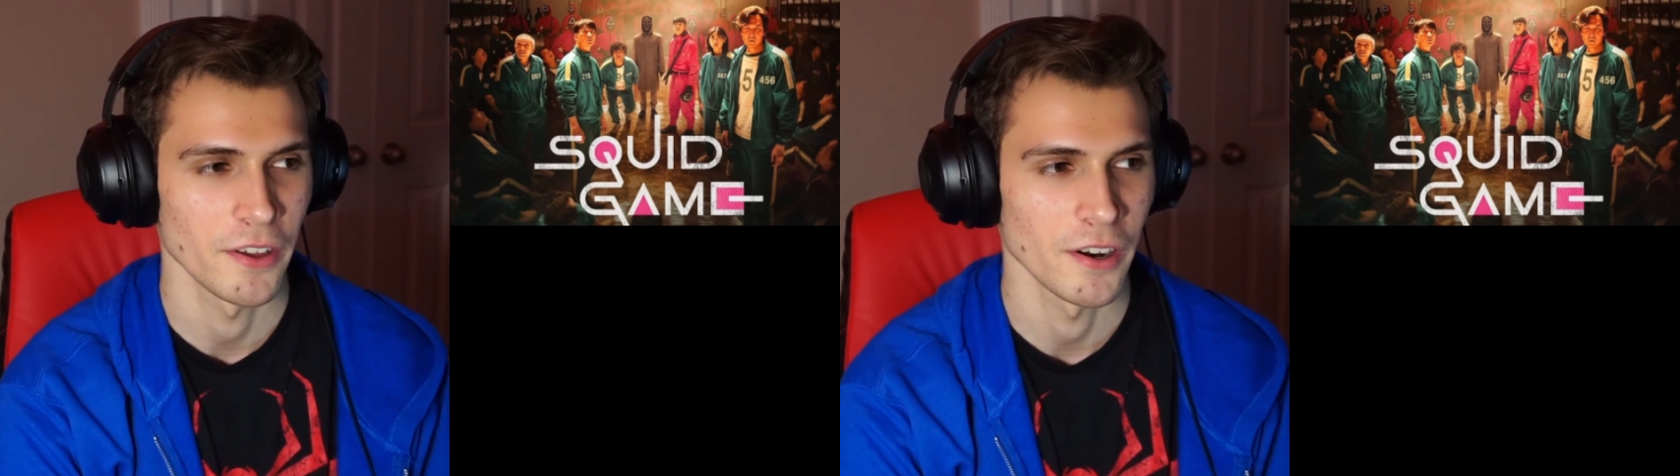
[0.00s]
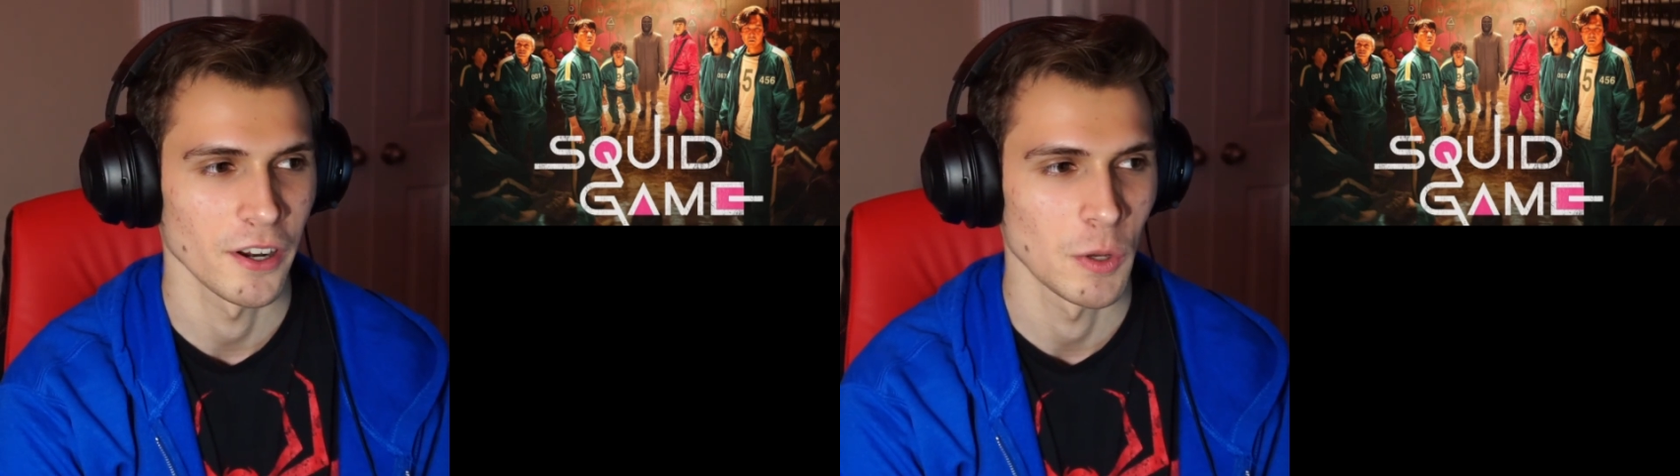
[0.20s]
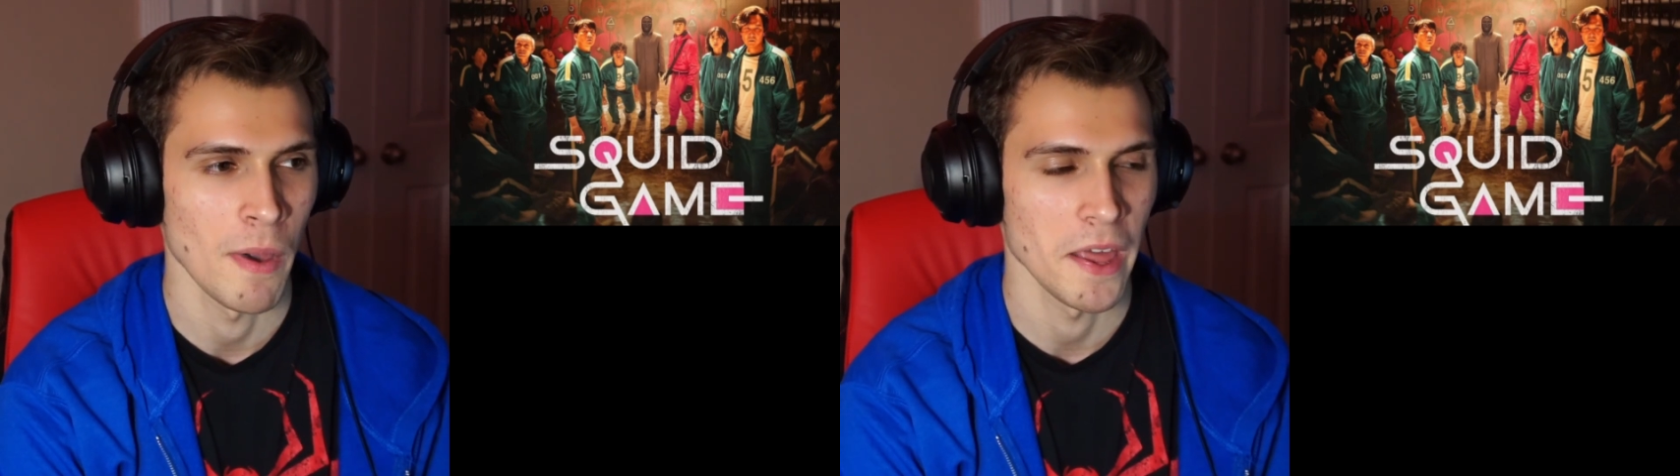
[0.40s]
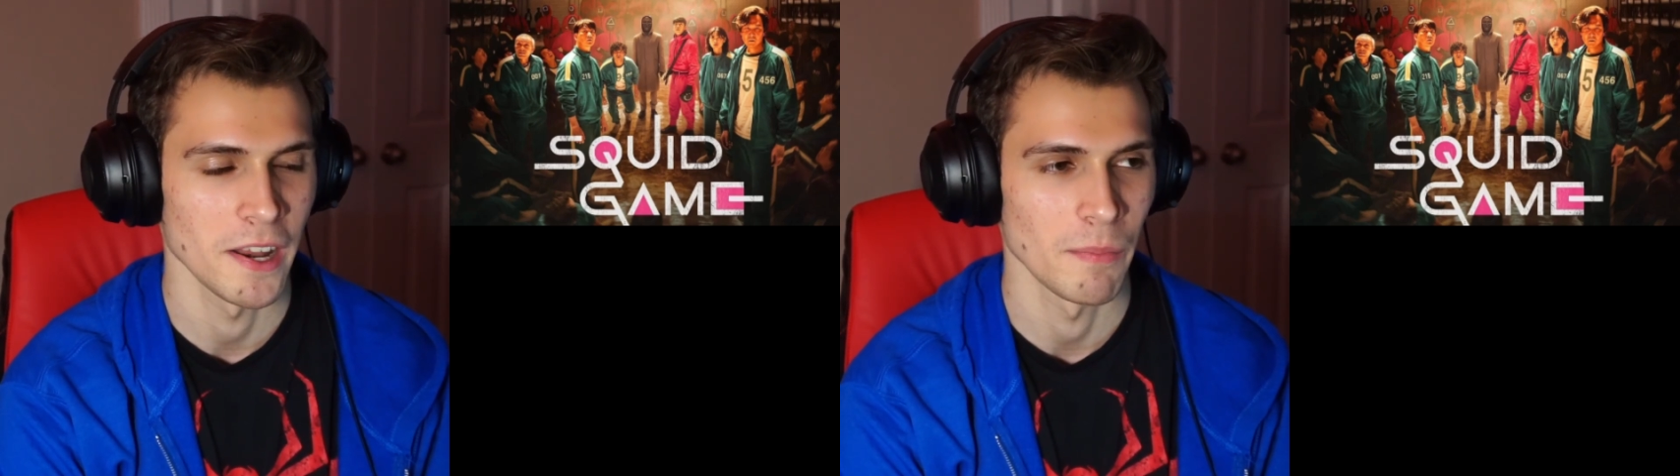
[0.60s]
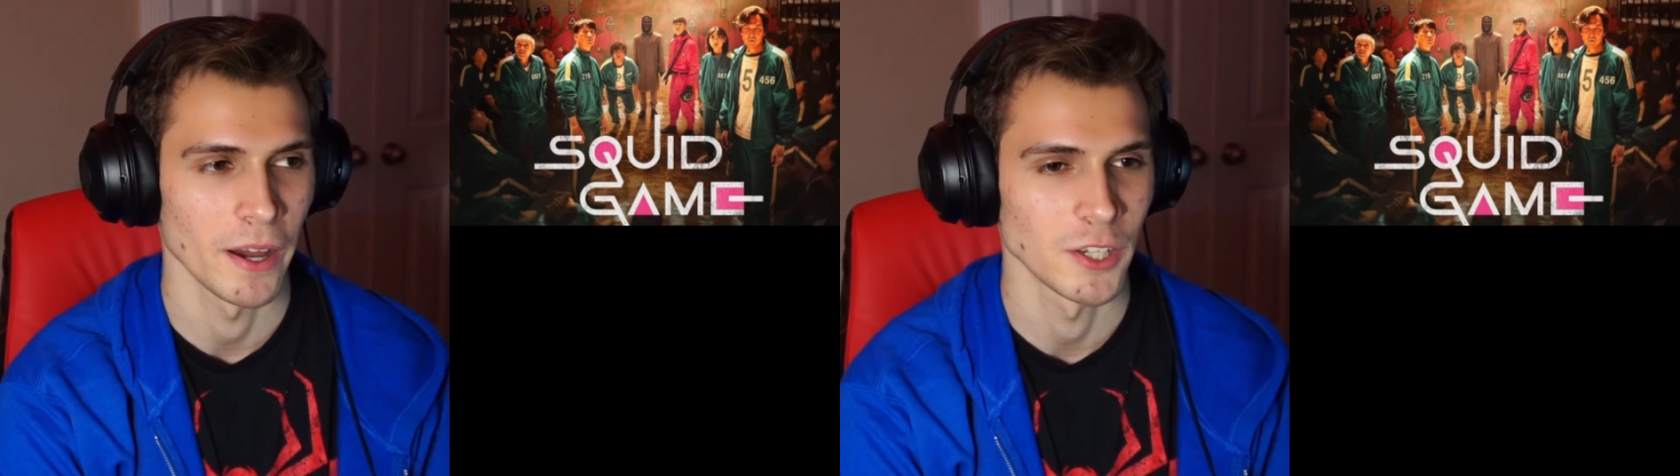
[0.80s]
their
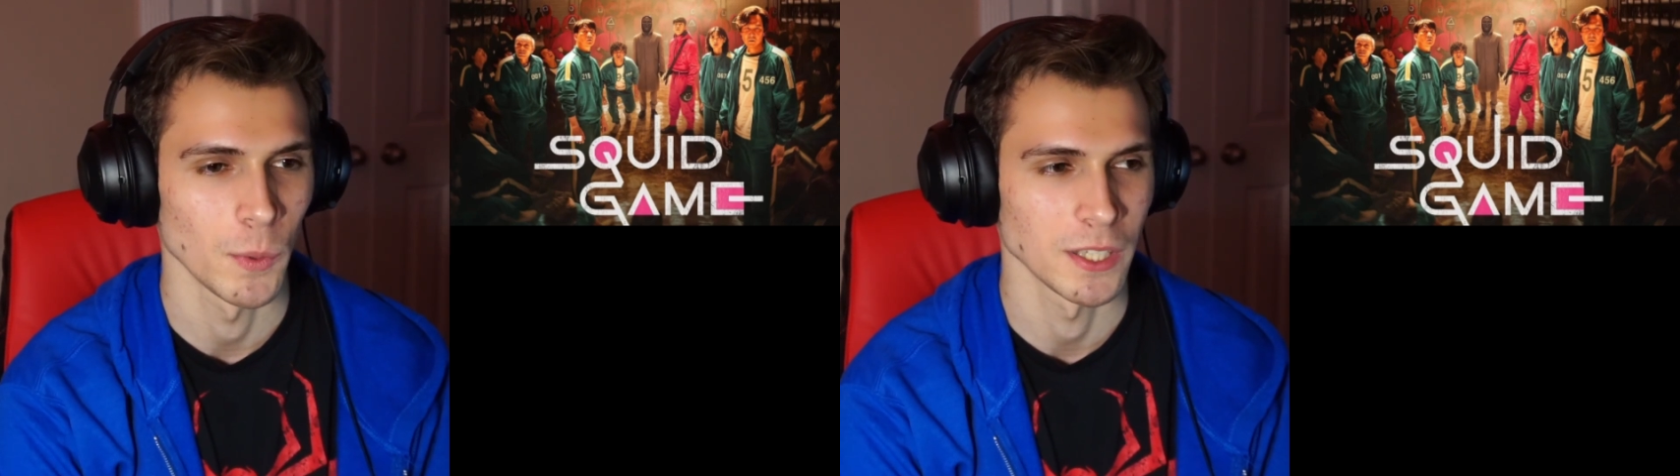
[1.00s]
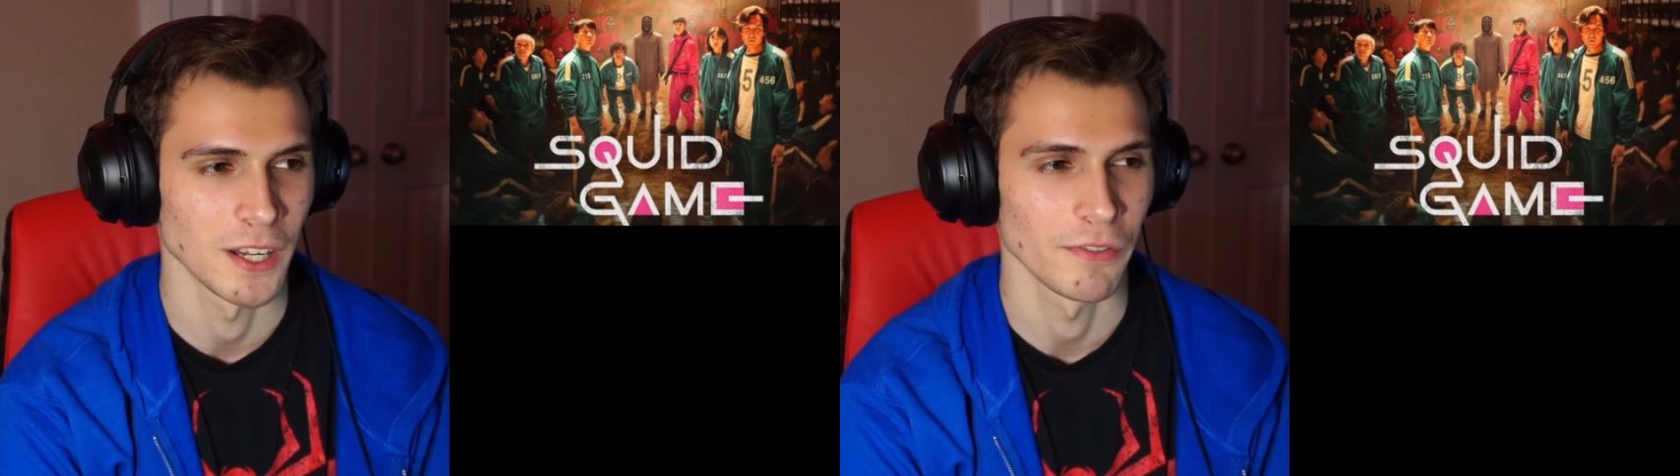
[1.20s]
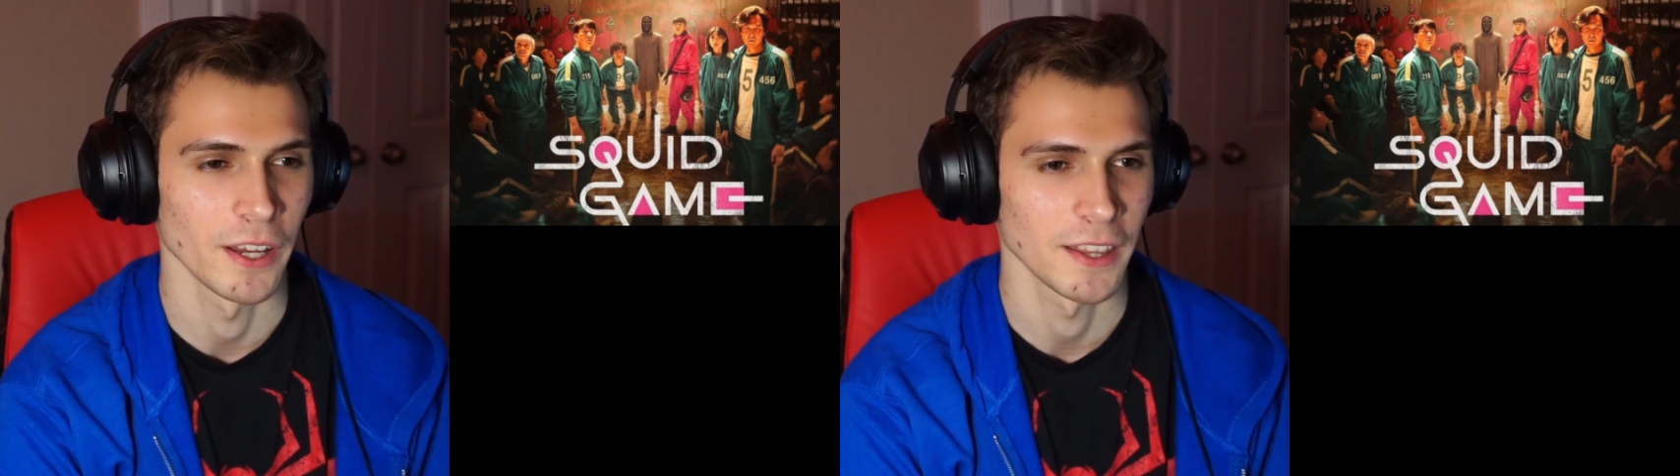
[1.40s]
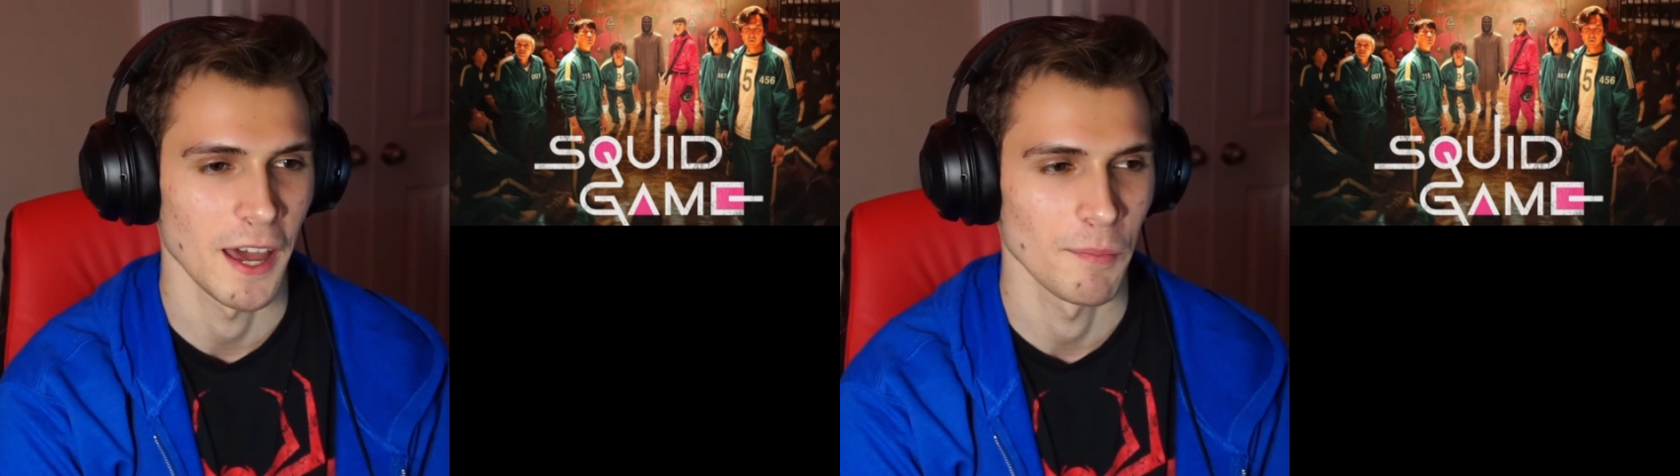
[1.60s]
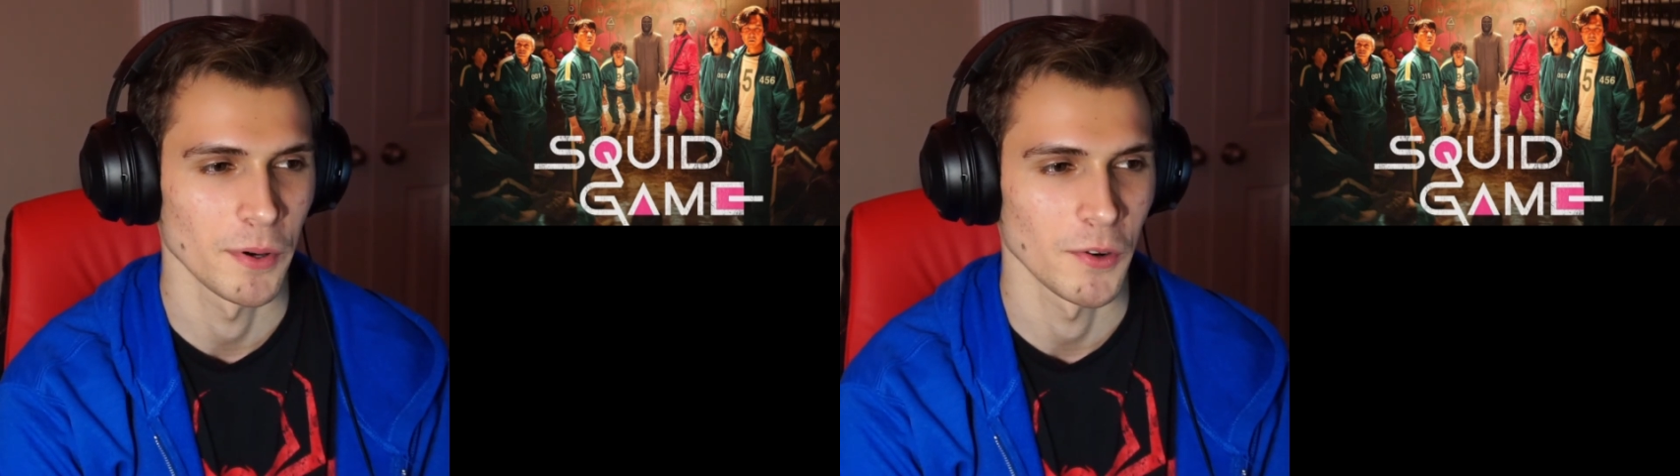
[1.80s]
humanity by doing stuff like that,